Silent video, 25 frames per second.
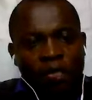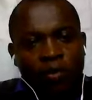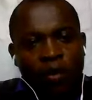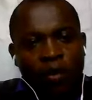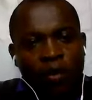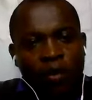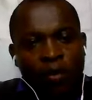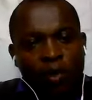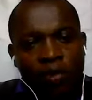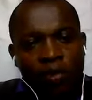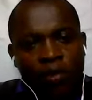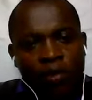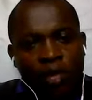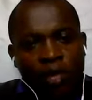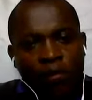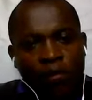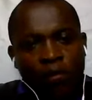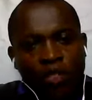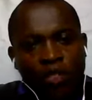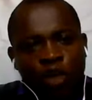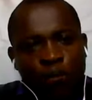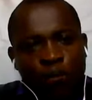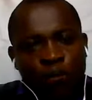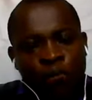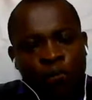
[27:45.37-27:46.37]
It's called
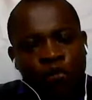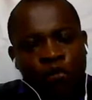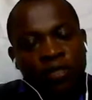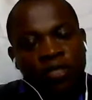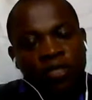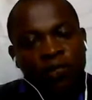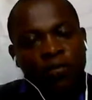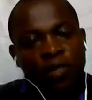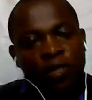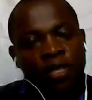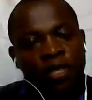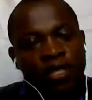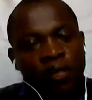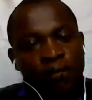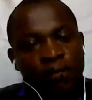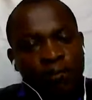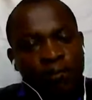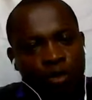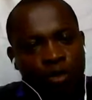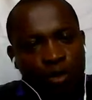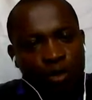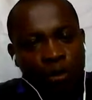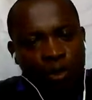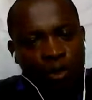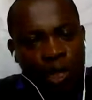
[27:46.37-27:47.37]
the
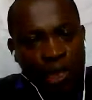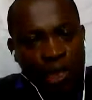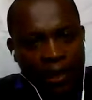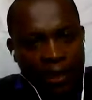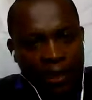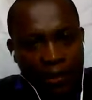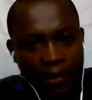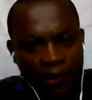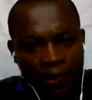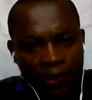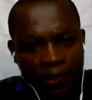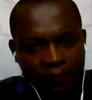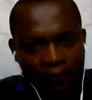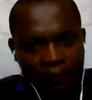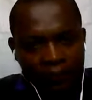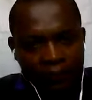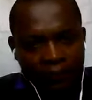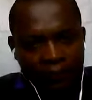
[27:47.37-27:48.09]
responsibility process.